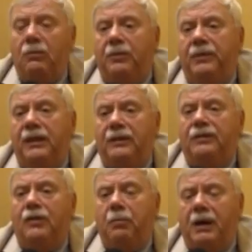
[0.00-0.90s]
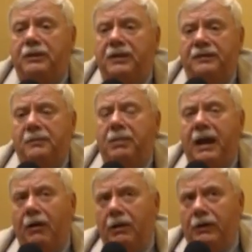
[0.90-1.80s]
think so much as a
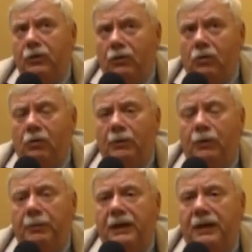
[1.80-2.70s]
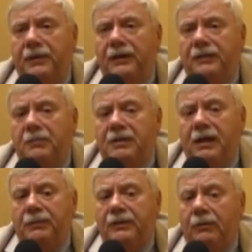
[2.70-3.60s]
paranormal, but I think
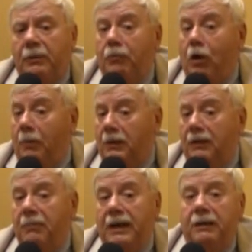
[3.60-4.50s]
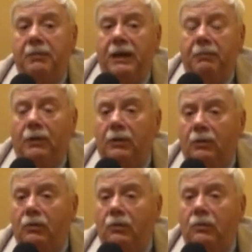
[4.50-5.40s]
sometimes there are probably many people
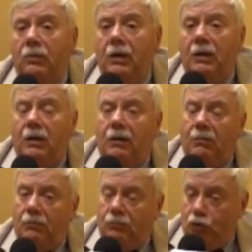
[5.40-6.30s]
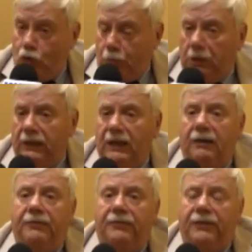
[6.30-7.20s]
who do
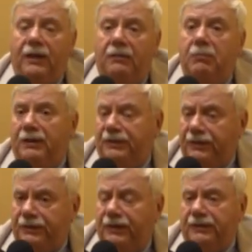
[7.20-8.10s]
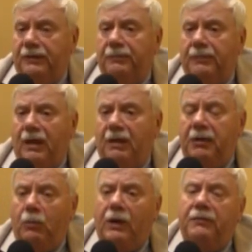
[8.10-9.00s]
believe in mysticism. I
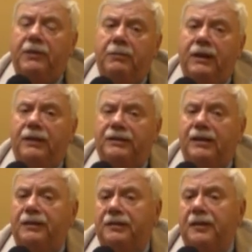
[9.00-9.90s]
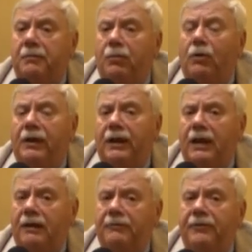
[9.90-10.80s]
mean, one of the biggest things in the book, I
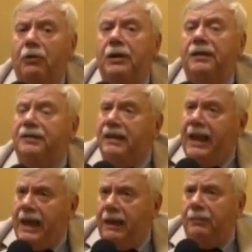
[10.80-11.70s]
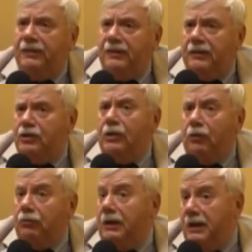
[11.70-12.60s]
have various games that
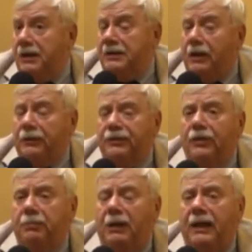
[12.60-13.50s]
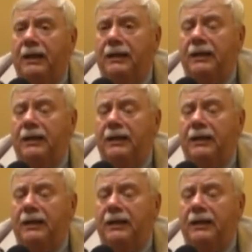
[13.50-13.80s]
children and adults could play.